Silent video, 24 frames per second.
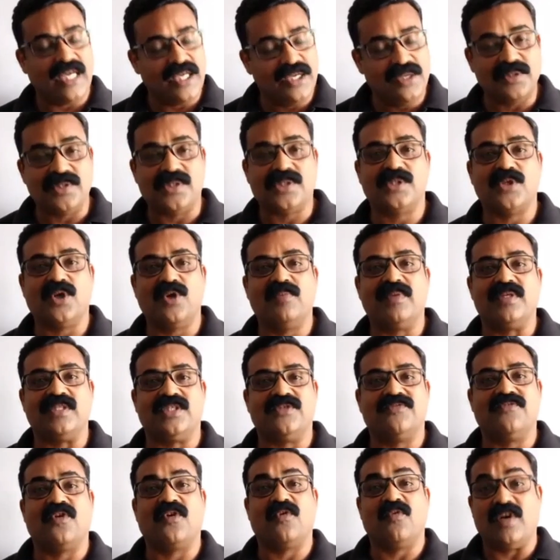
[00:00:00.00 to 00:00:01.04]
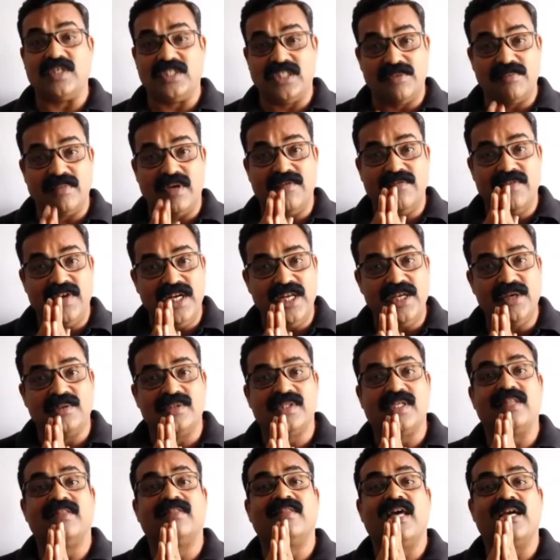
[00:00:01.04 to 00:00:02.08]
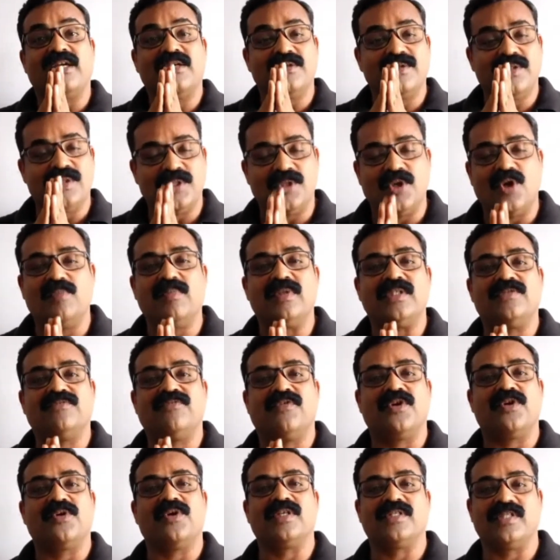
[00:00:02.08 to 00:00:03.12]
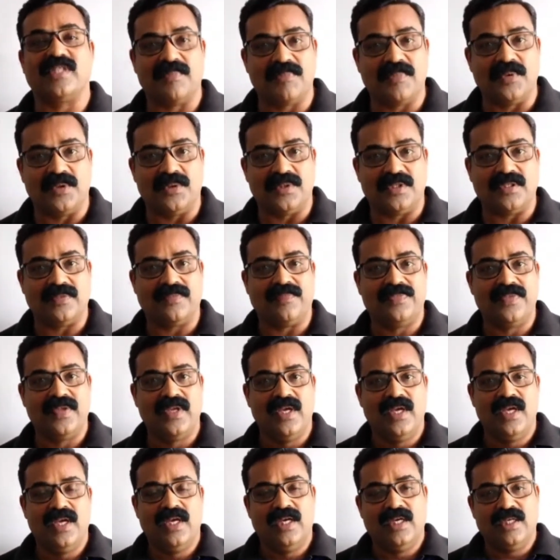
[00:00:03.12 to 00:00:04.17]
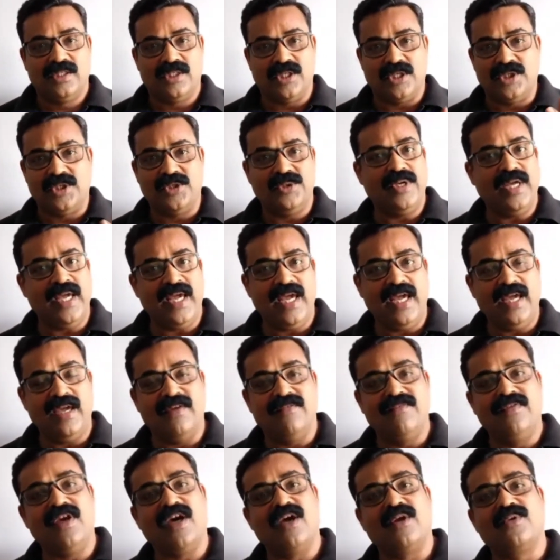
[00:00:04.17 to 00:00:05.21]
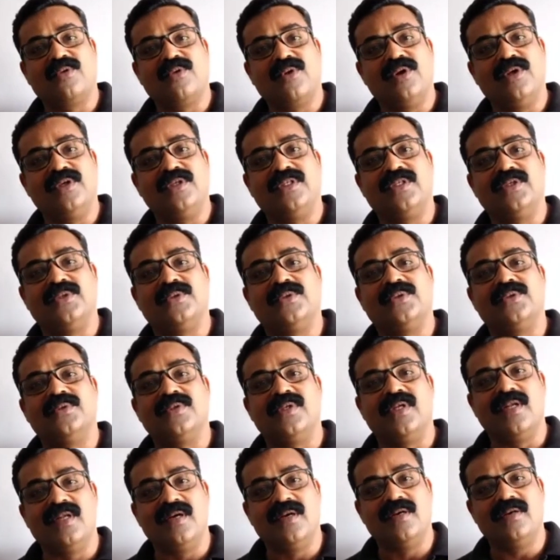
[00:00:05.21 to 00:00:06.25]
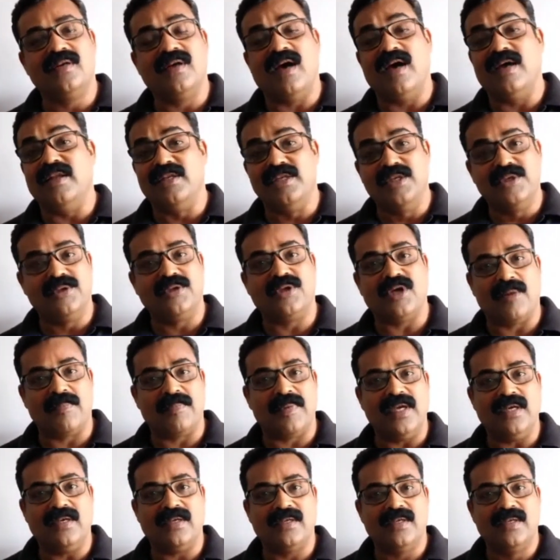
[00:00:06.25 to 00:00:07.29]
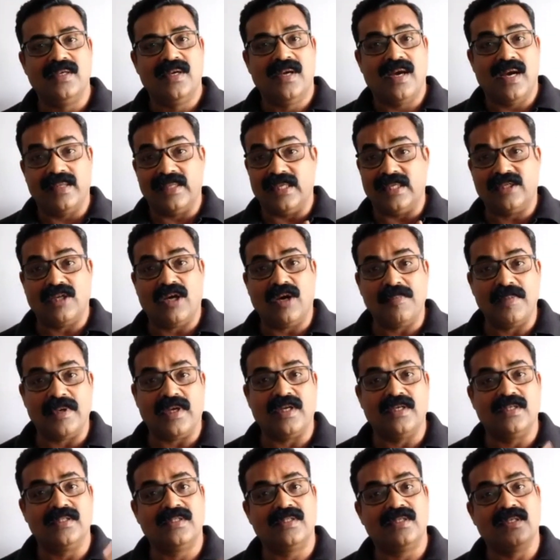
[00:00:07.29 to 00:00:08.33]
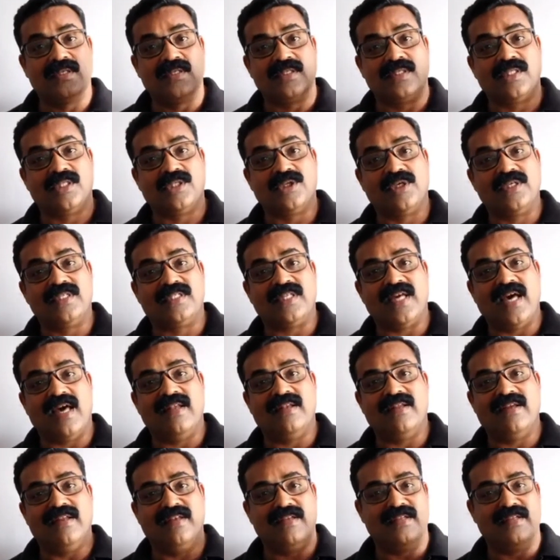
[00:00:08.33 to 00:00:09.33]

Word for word: thank you so much for watching my videos and thank you so much for your support. So today we are going to learn a new topic and the topic is surds and